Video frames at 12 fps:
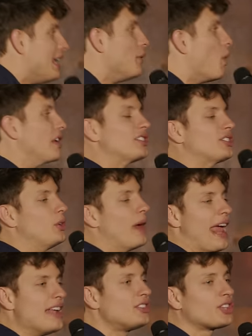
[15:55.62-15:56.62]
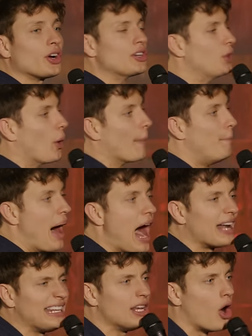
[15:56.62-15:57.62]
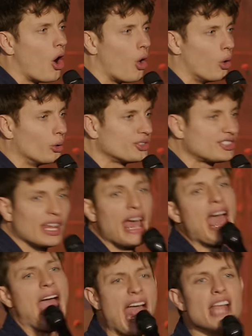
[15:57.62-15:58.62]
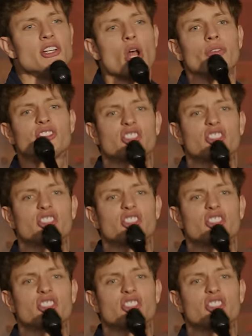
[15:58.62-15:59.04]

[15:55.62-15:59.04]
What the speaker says: He wants to enter your body holes. End of